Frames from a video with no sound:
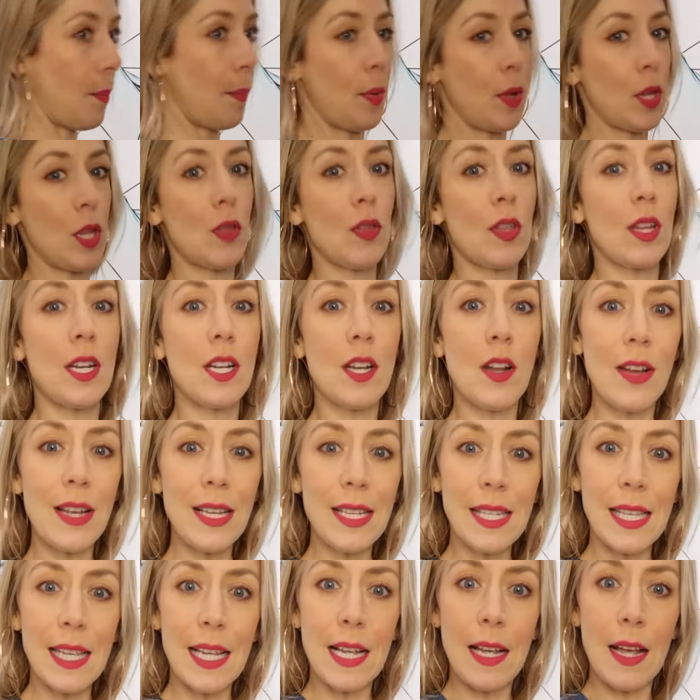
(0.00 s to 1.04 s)
But the
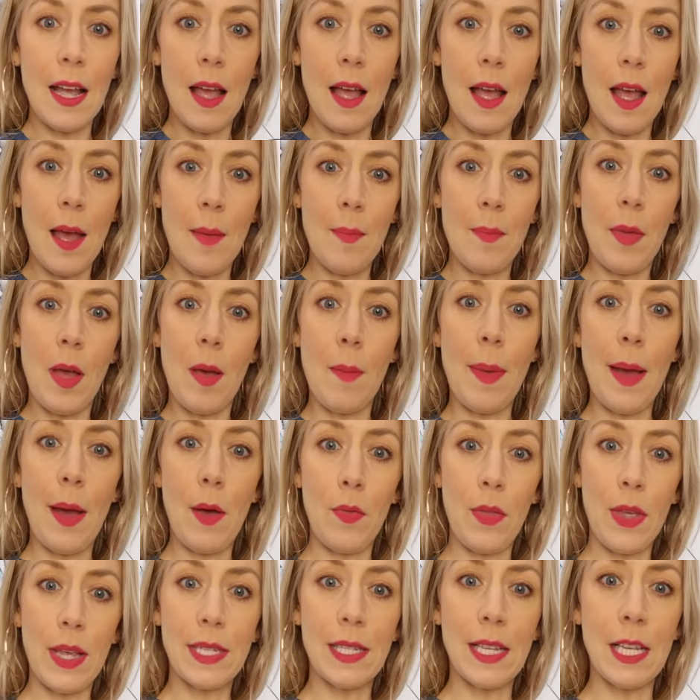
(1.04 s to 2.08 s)
nice thing
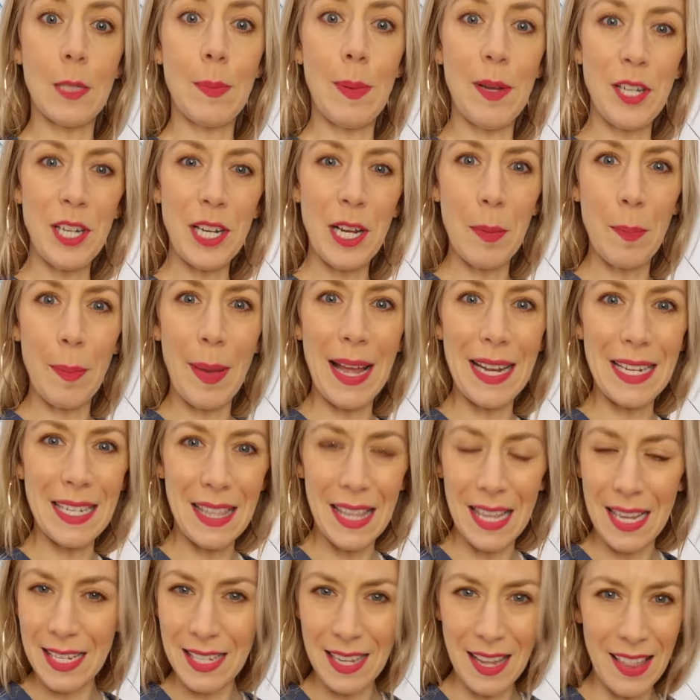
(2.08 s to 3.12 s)
about this, especially compared to
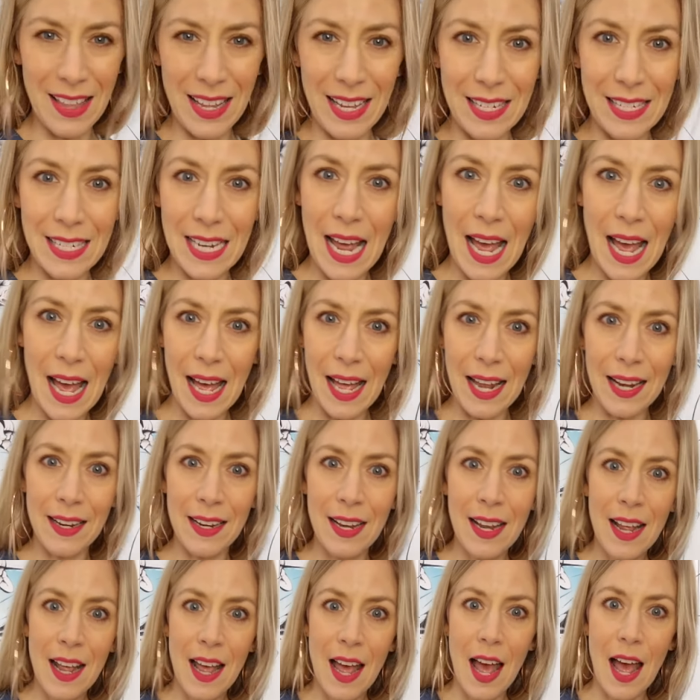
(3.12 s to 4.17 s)
things like a
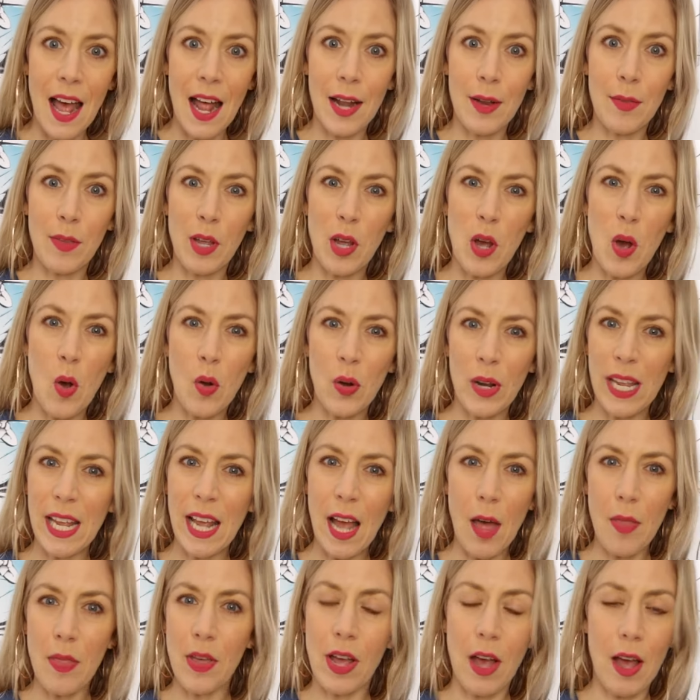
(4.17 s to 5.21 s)
tan and the
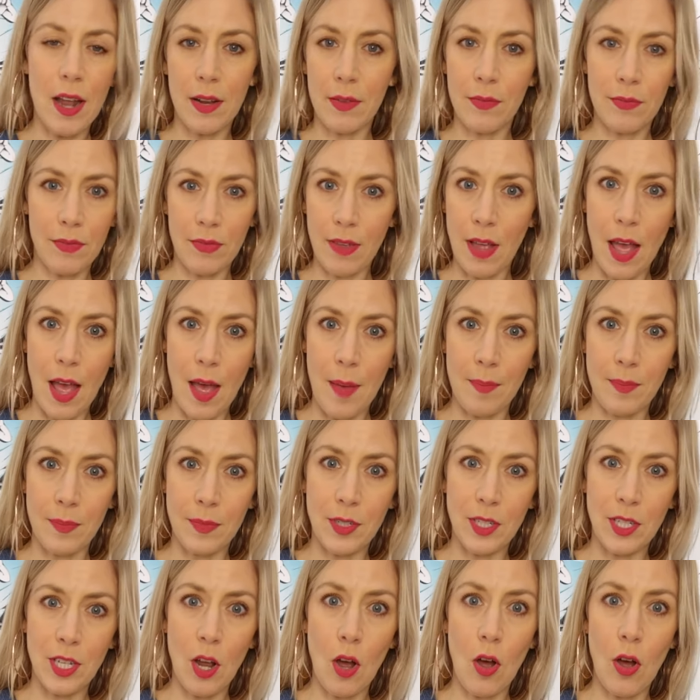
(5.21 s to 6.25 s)
Connie, other kind of
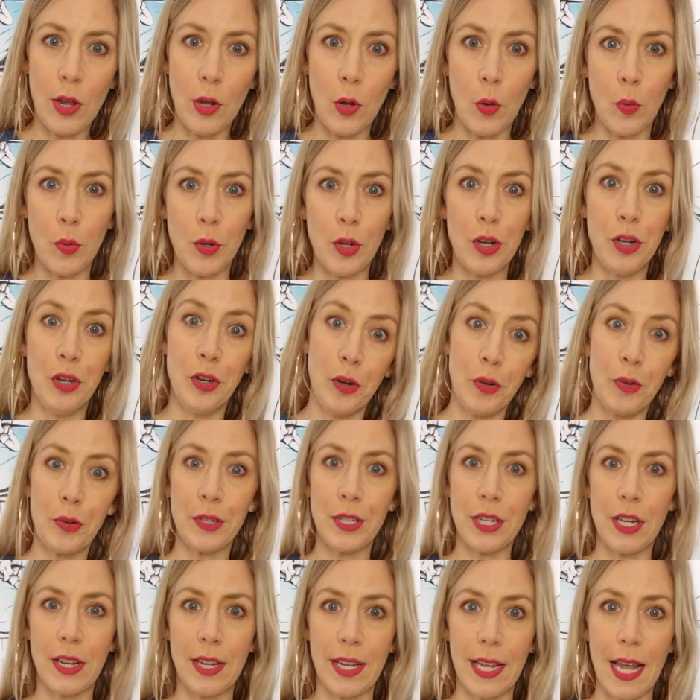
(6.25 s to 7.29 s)
tie-on,
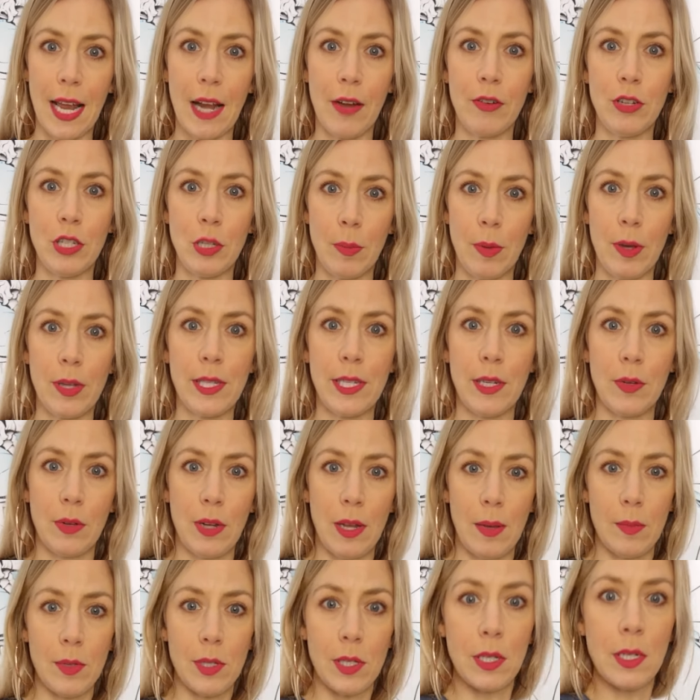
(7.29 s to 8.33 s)
non-tying carriers you might see on
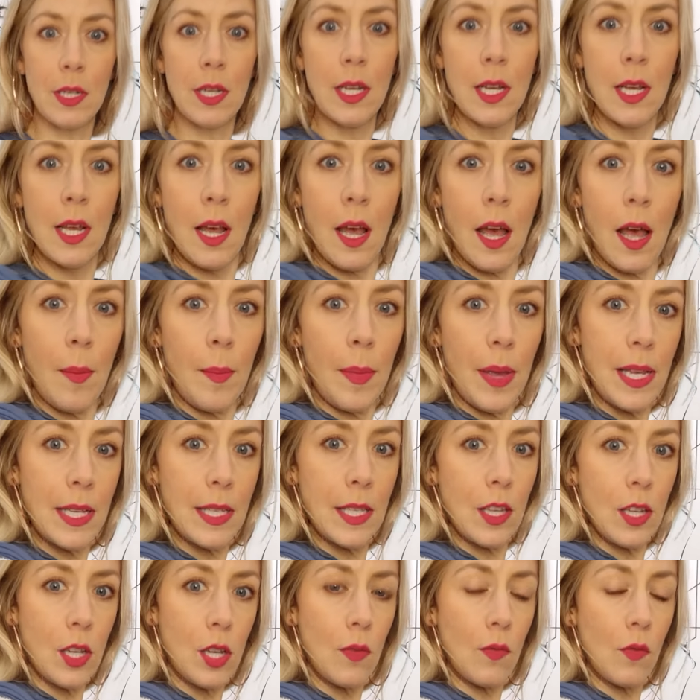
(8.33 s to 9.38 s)
Amazon, is
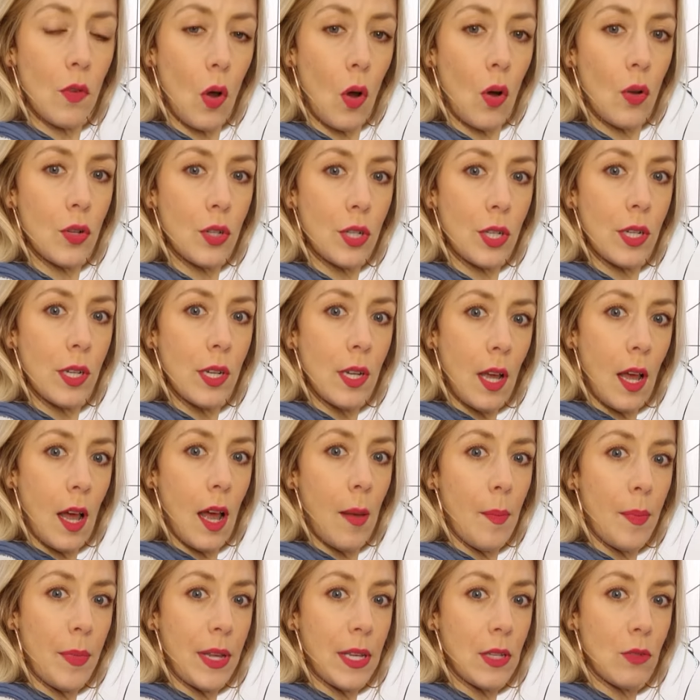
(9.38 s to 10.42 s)
that you've got
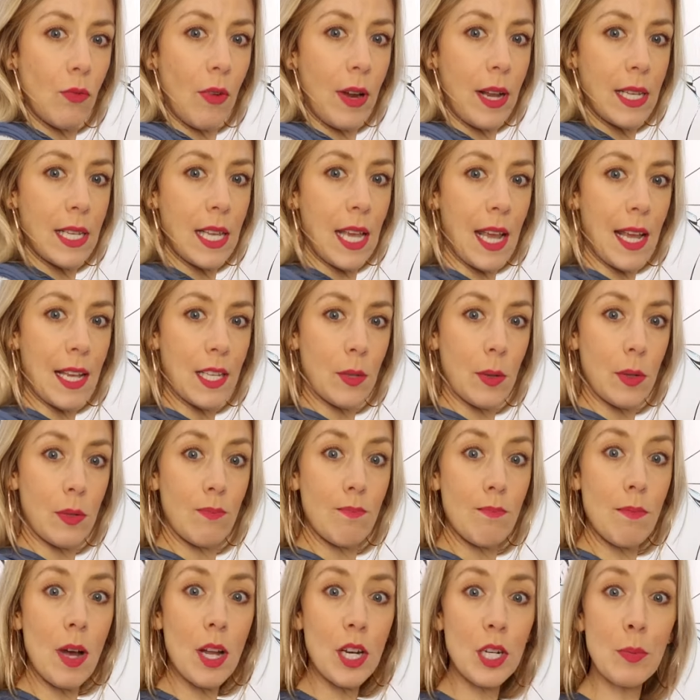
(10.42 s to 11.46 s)
these rings here, so it's
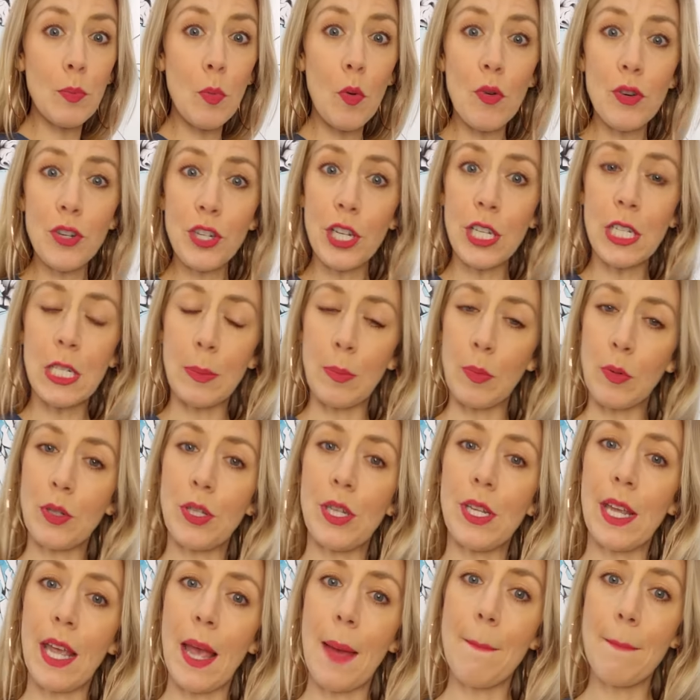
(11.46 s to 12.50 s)
much more adjustable,
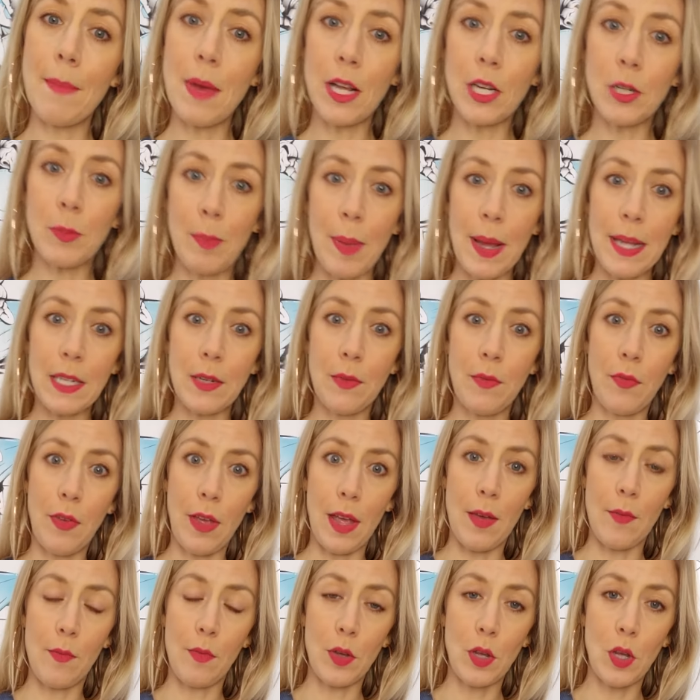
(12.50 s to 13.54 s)
so you can get a much better
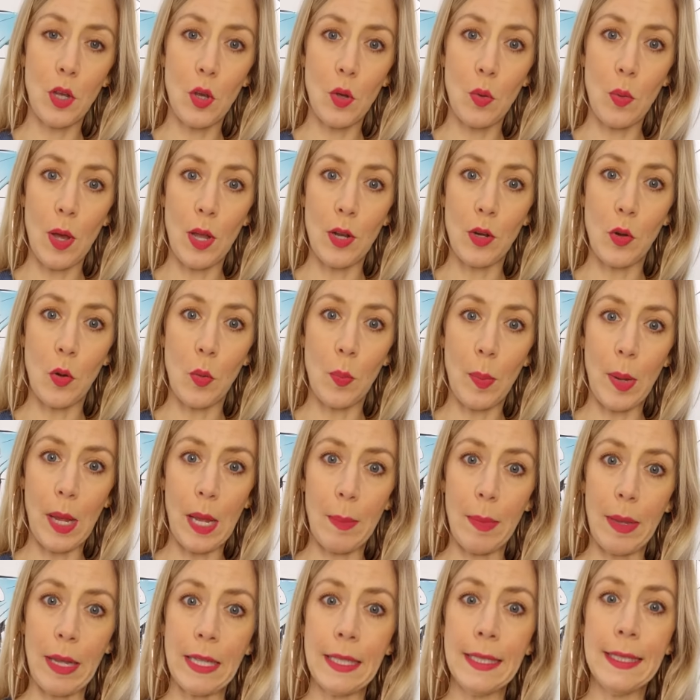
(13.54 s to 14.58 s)
fit for you and your
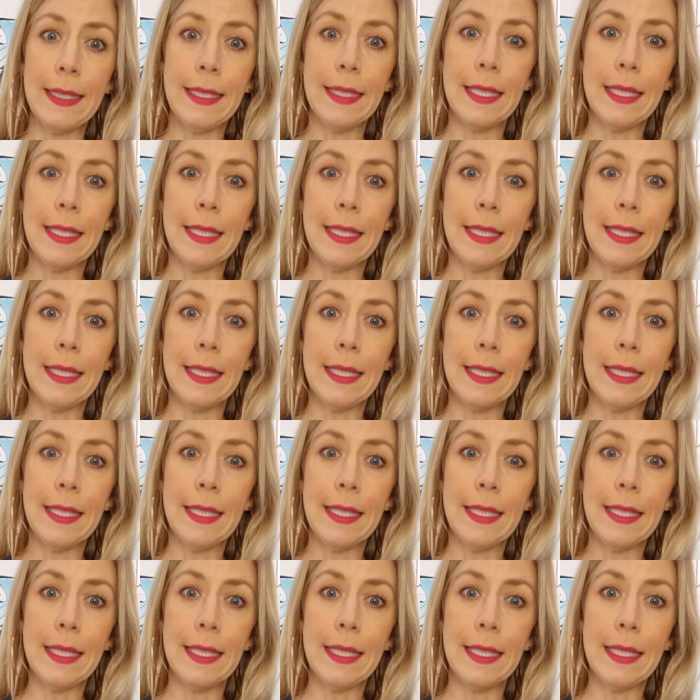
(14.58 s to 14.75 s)
baby.